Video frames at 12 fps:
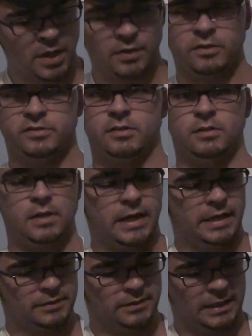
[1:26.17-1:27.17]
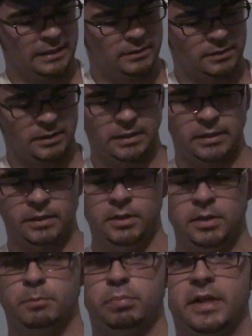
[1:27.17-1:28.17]
There's a light that
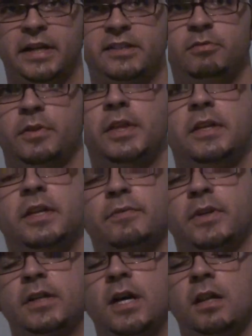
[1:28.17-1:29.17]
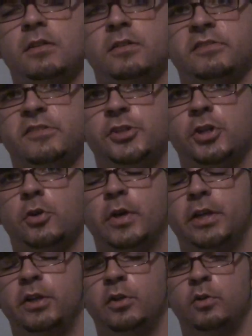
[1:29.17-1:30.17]
blinks with the different colors
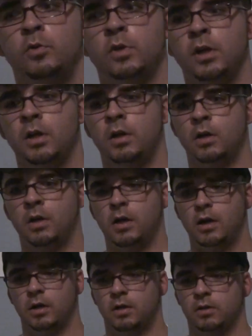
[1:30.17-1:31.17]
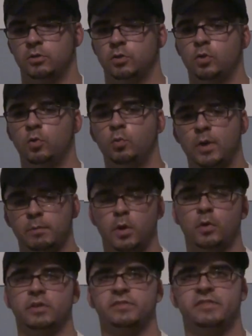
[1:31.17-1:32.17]
showing you what
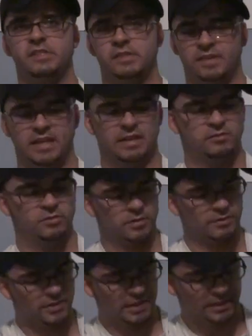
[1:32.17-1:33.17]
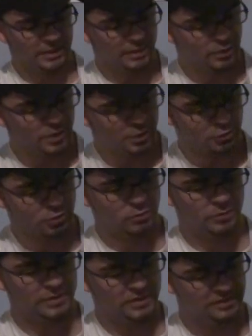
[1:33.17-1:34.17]
mode it's in and that sort of thing, and you
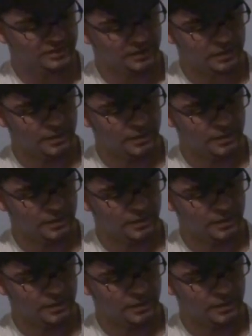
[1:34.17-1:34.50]
control it with these